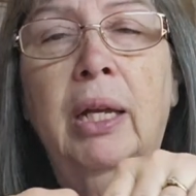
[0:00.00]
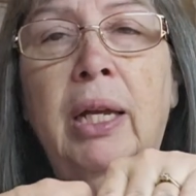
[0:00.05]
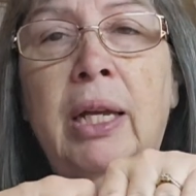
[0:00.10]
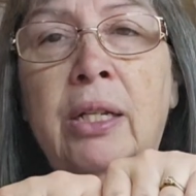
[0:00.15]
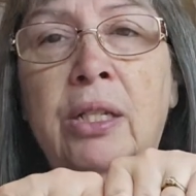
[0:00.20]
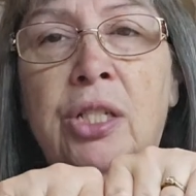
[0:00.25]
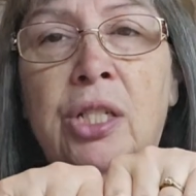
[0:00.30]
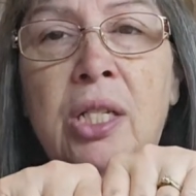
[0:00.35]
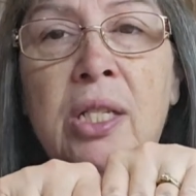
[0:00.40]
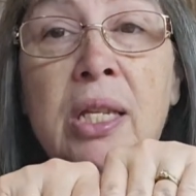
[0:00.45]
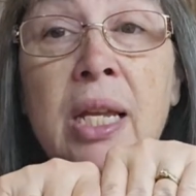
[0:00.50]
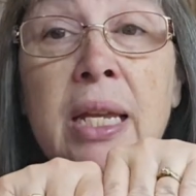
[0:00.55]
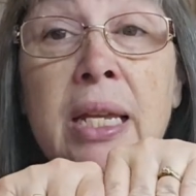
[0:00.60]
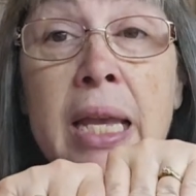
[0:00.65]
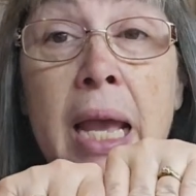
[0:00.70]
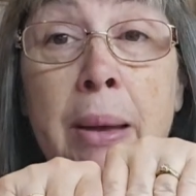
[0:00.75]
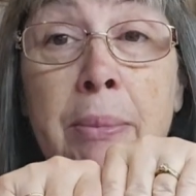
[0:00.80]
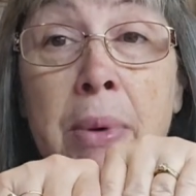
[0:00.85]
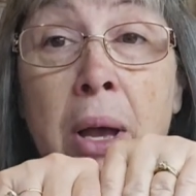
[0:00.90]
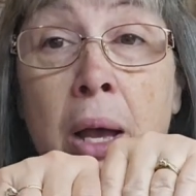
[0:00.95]
And she's
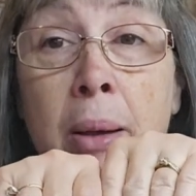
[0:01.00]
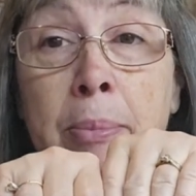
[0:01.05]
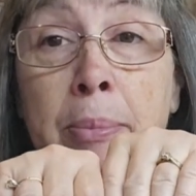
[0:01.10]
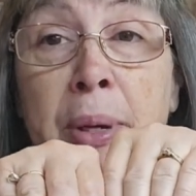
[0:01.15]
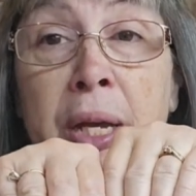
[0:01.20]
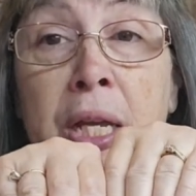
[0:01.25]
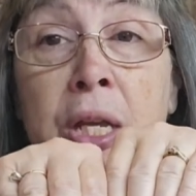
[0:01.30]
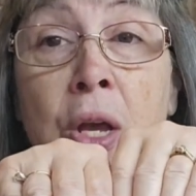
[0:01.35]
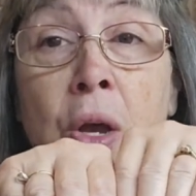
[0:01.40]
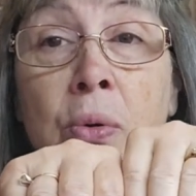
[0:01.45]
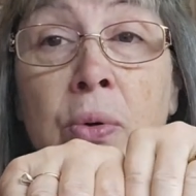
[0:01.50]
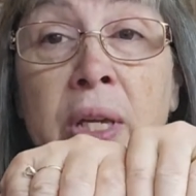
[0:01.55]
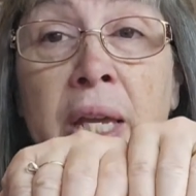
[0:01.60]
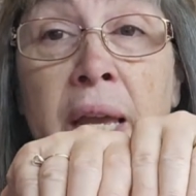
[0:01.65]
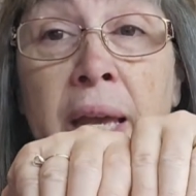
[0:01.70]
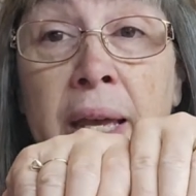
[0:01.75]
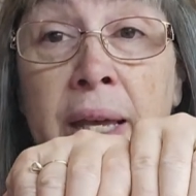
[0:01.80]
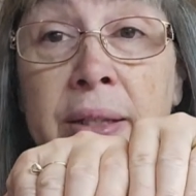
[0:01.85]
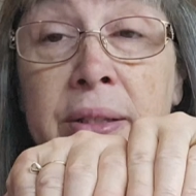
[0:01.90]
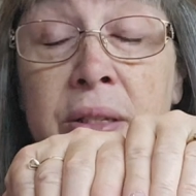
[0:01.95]
like, yeah, mom, but go
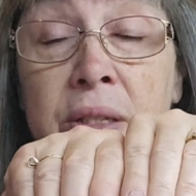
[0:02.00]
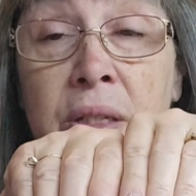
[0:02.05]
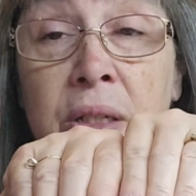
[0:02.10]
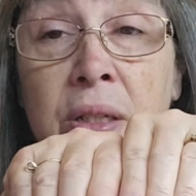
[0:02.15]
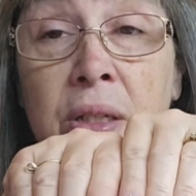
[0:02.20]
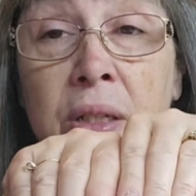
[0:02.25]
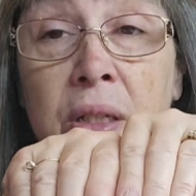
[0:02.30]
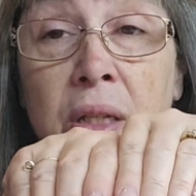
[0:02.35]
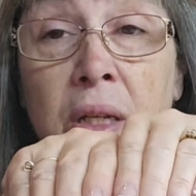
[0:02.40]
get